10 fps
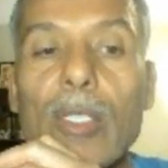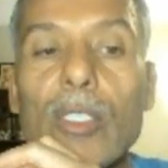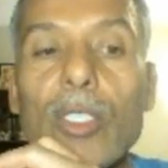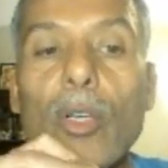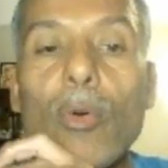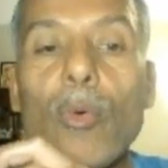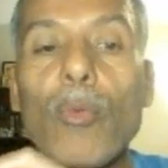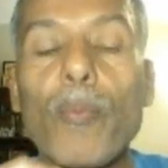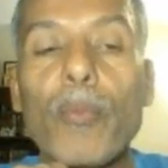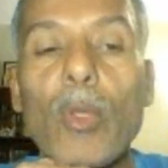
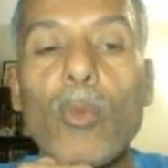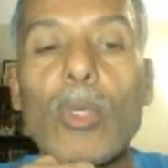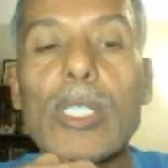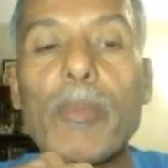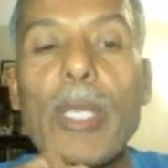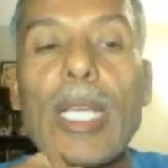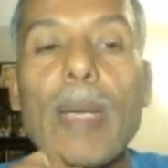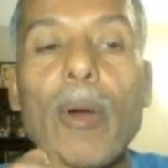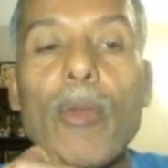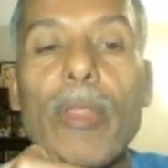So we'll speak
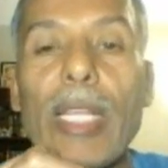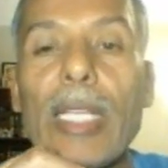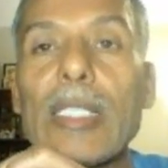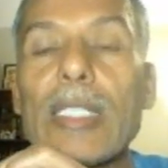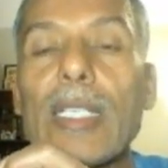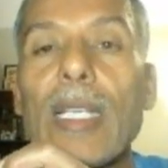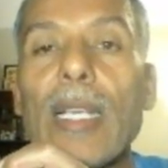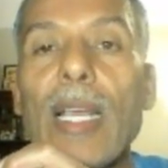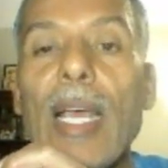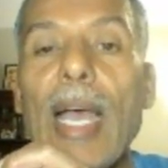about these
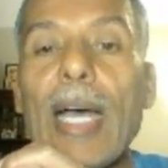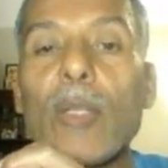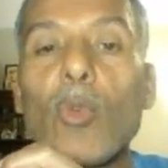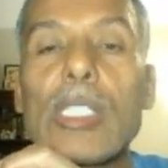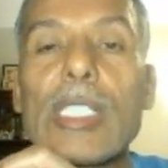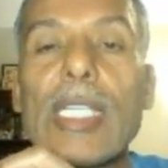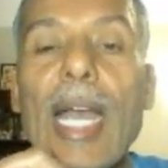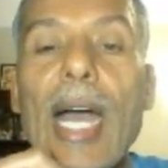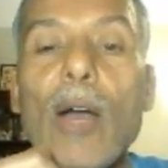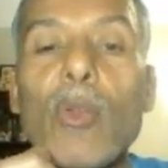and we'll see
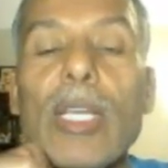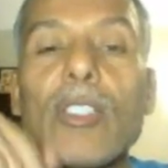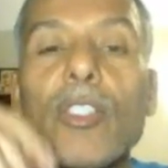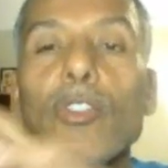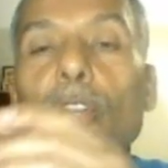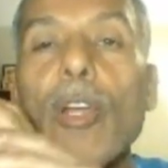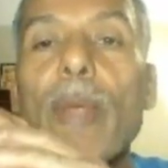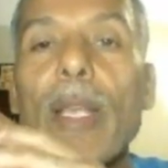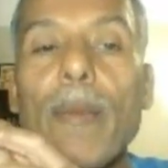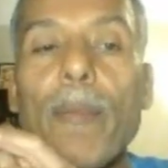how they
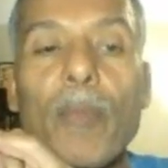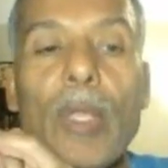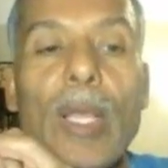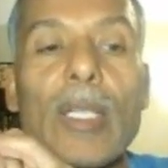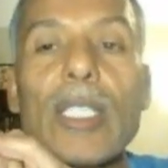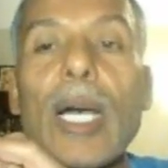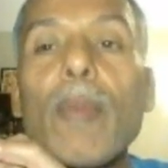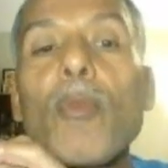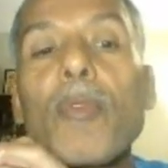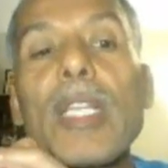determine.
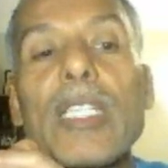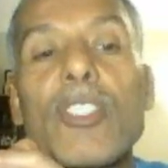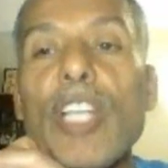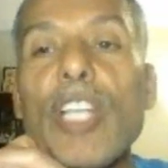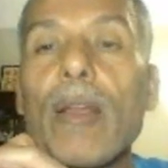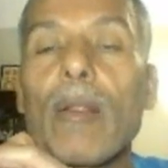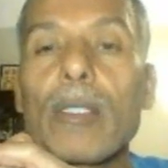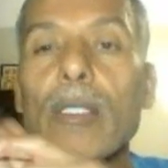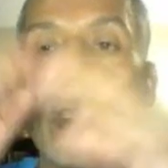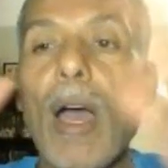Some of these
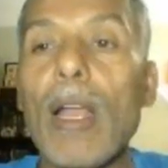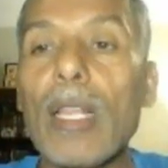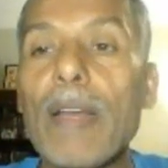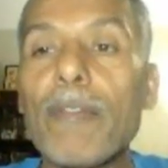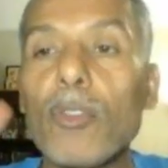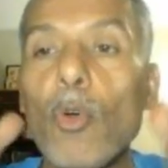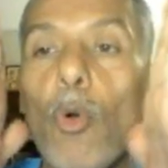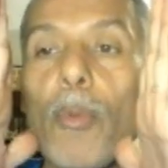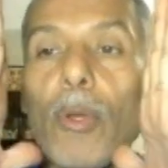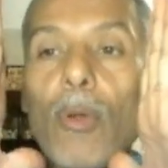channels are left
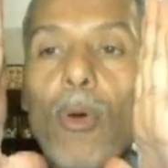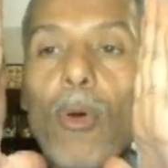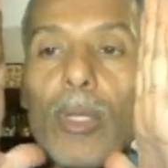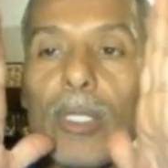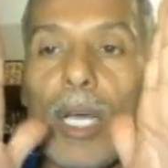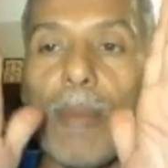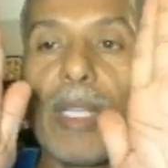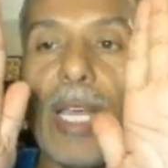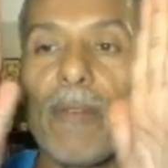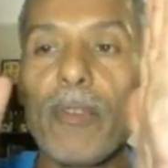open all the time.
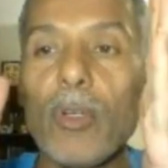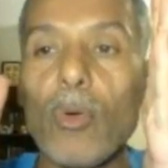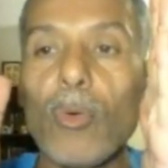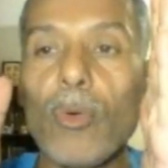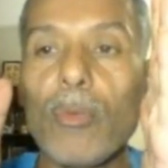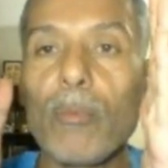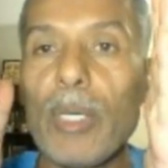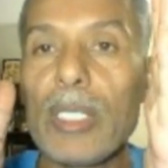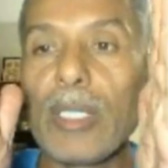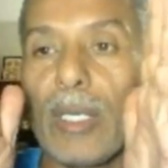They have no,
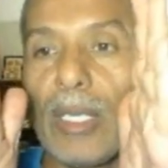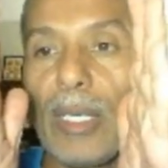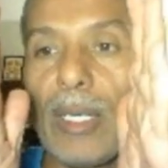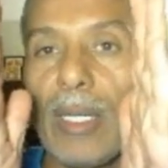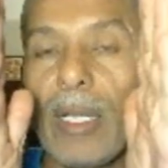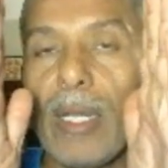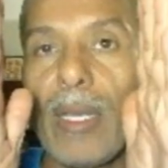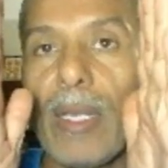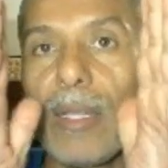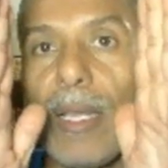basically,
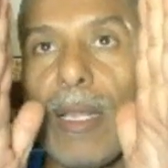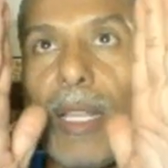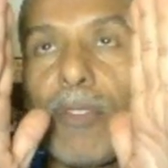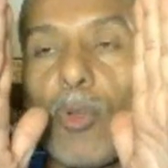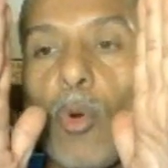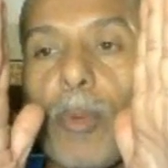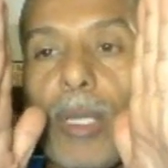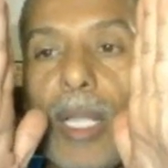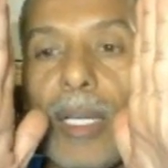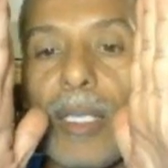they're left
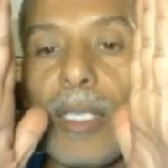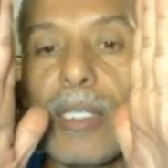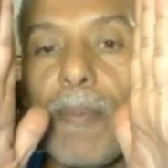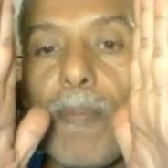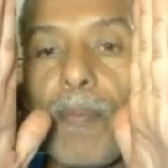open like this.